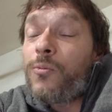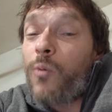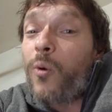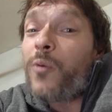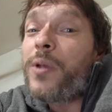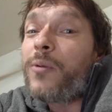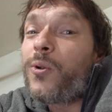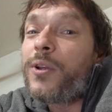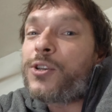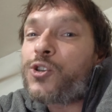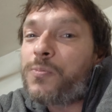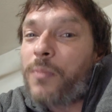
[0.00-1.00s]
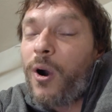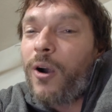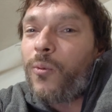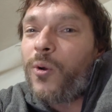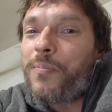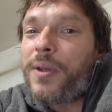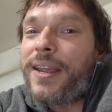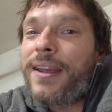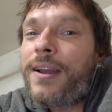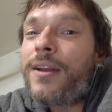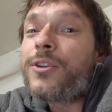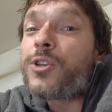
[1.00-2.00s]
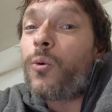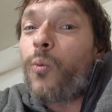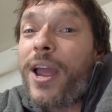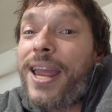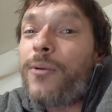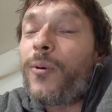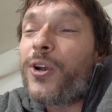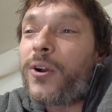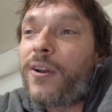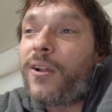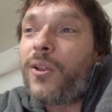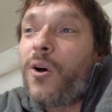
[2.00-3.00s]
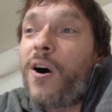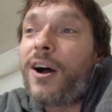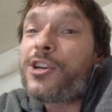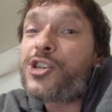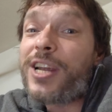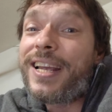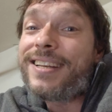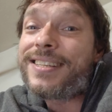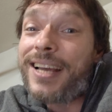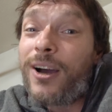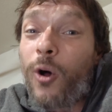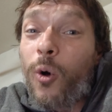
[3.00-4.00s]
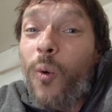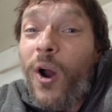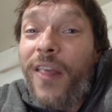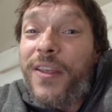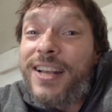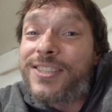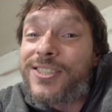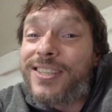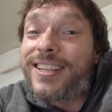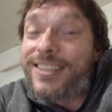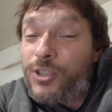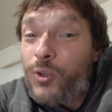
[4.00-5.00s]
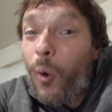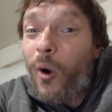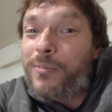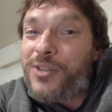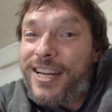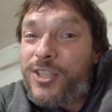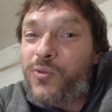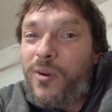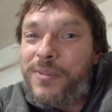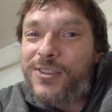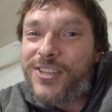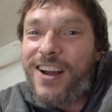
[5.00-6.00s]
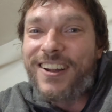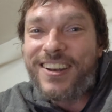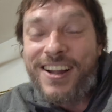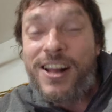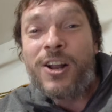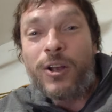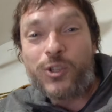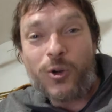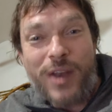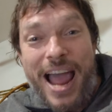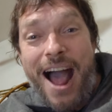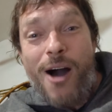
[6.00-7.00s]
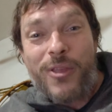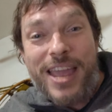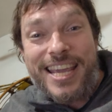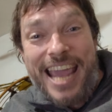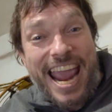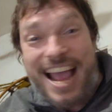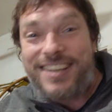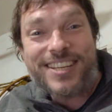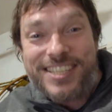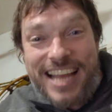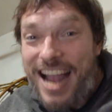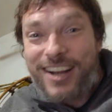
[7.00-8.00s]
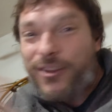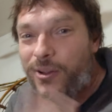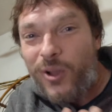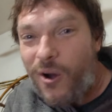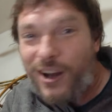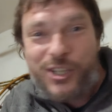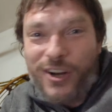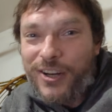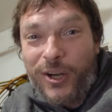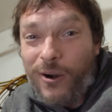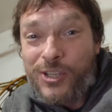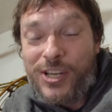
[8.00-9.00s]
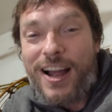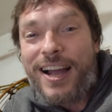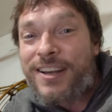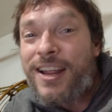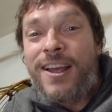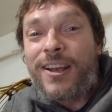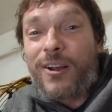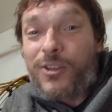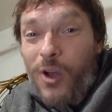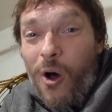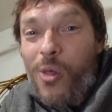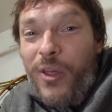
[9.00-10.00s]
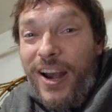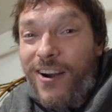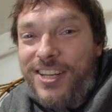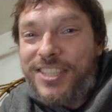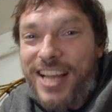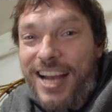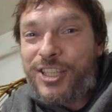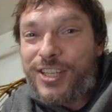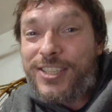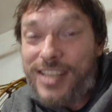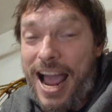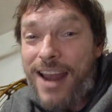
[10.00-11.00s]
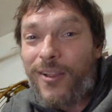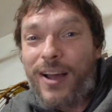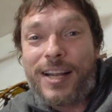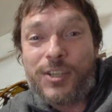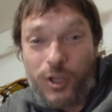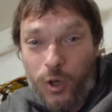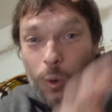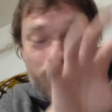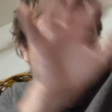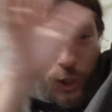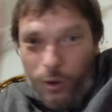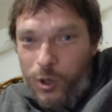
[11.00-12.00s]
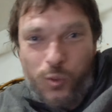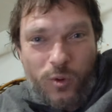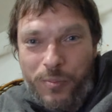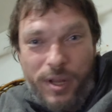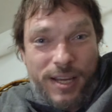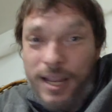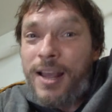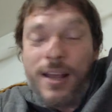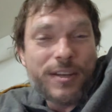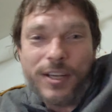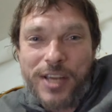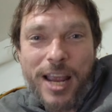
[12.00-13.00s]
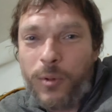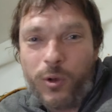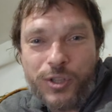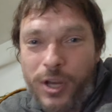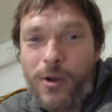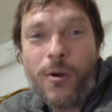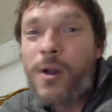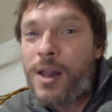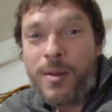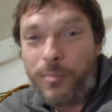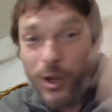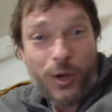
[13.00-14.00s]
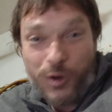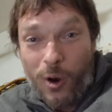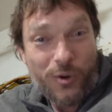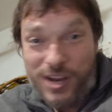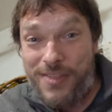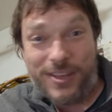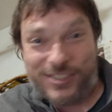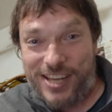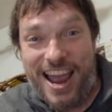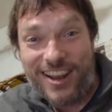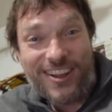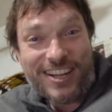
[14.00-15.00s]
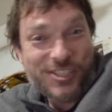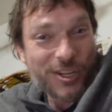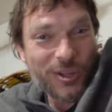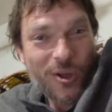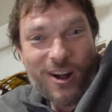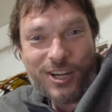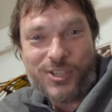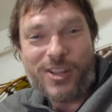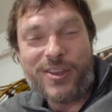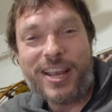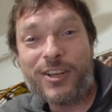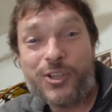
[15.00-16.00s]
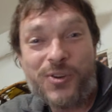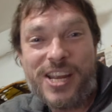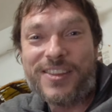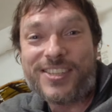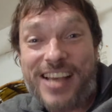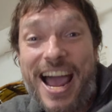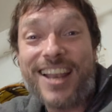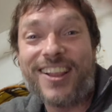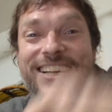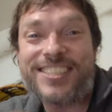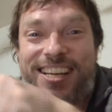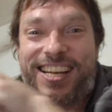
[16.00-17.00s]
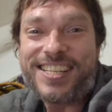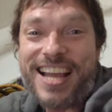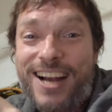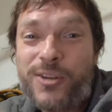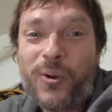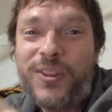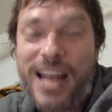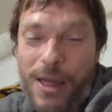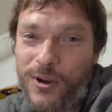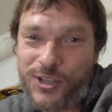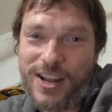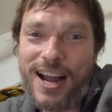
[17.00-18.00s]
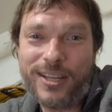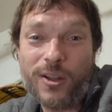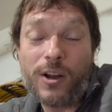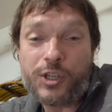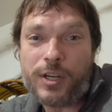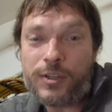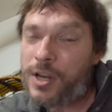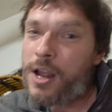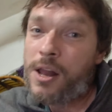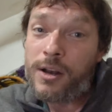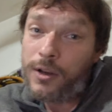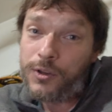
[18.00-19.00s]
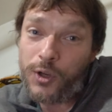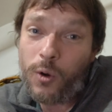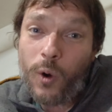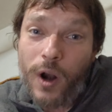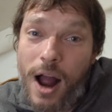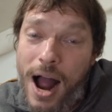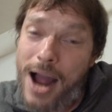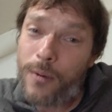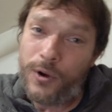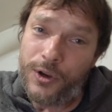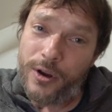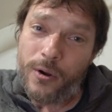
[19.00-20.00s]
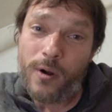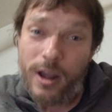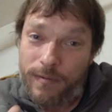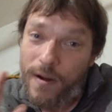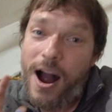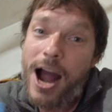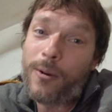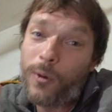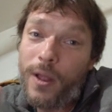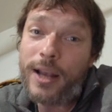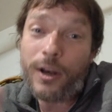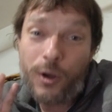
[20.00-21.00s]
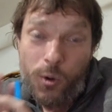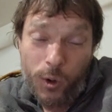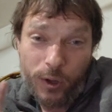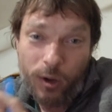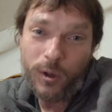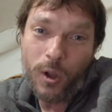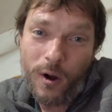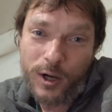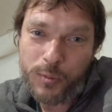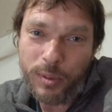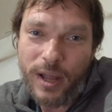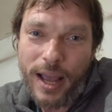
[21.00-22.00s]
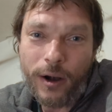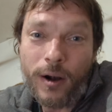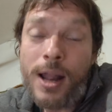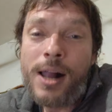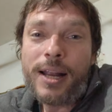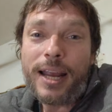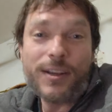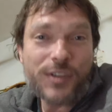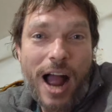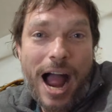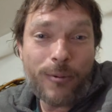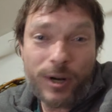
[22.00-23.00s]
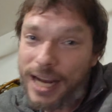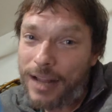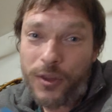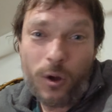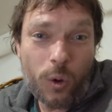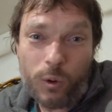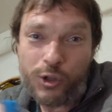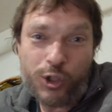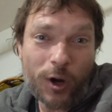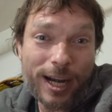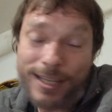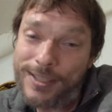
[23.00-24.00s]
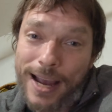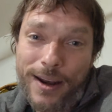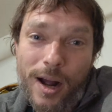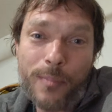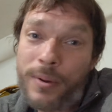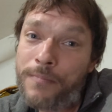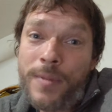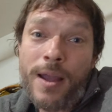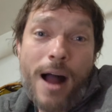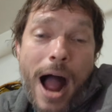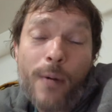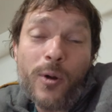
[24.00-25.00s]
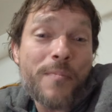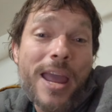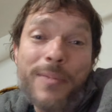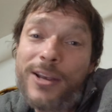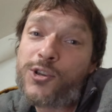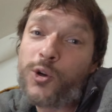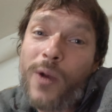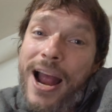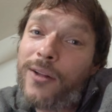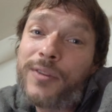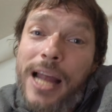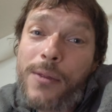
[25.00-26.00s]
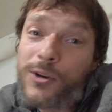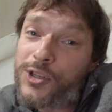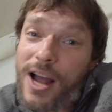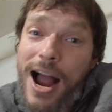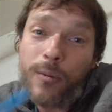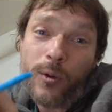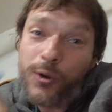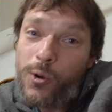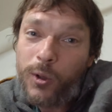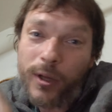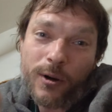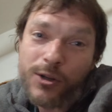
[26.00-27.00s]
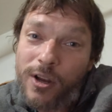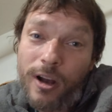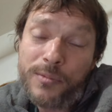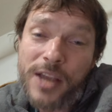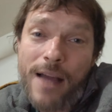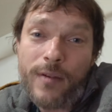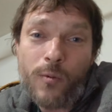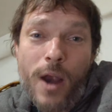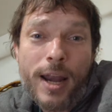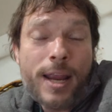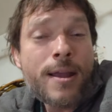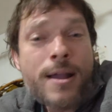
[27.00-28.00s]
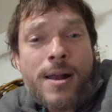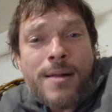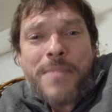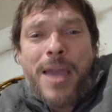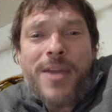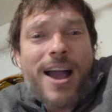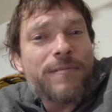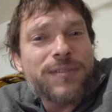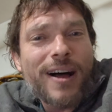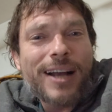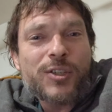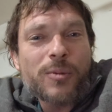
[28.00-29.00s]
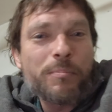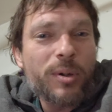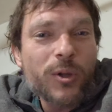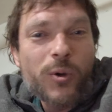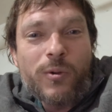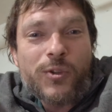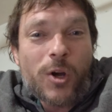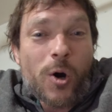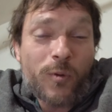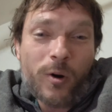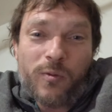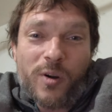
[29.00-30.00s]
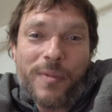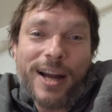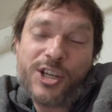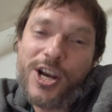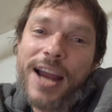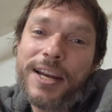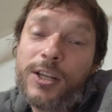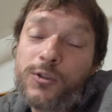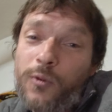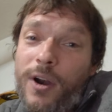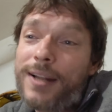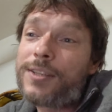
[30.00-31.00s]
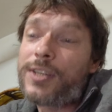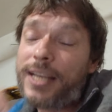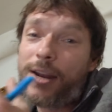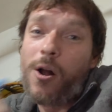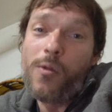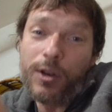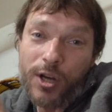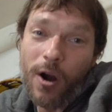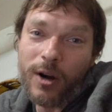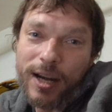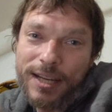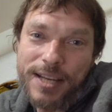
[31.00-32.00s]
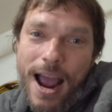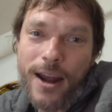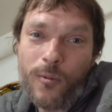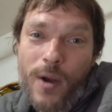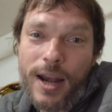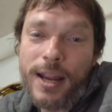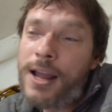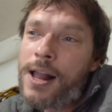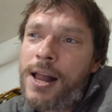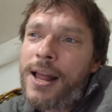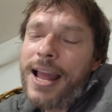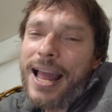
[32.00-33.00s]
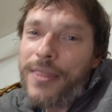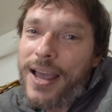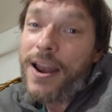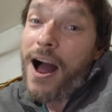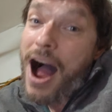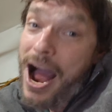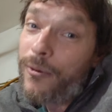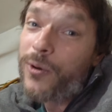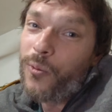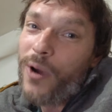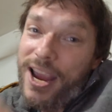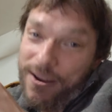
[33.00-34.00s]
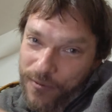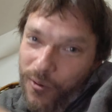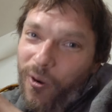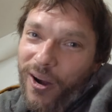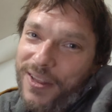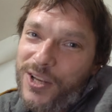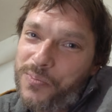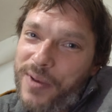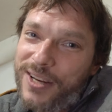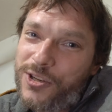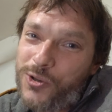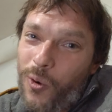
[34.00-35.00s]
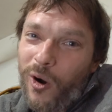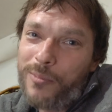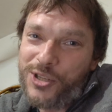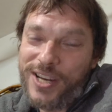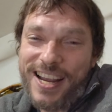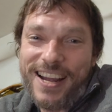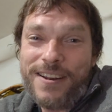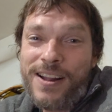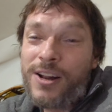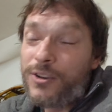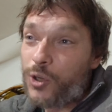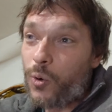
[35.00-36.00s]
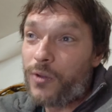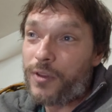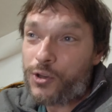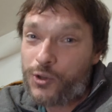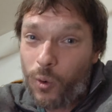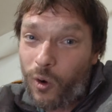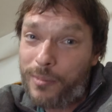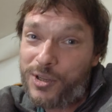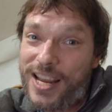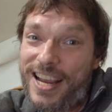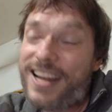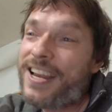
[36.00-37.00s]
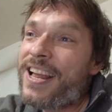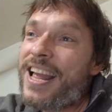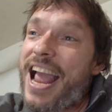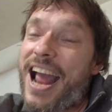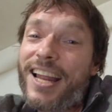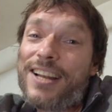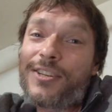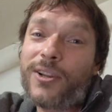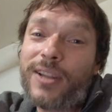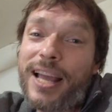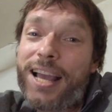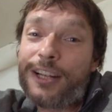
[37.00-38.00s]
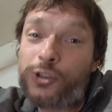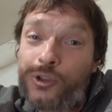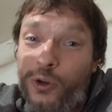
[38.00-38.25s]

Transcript: What would be really smart would be to wait when you're going to launch until one of these storms hits from the sun. So now they can't detect the launch on your side because all their detection satellites, of course, yours would be disabled too, but you don't need the satellites to launch the things. You need the satellites to detect when the other side launches. So what I would do if I were like a nuclear launch planner is I would get the whole strike set up. I would maybe surround the other side with nuclear subs, have it ready. Maybe I'd fly some balloons over from my Chinese friends to get all the targeting data ready. And then I would wait for one of these big storms to hit. So when the storms hit and it del- it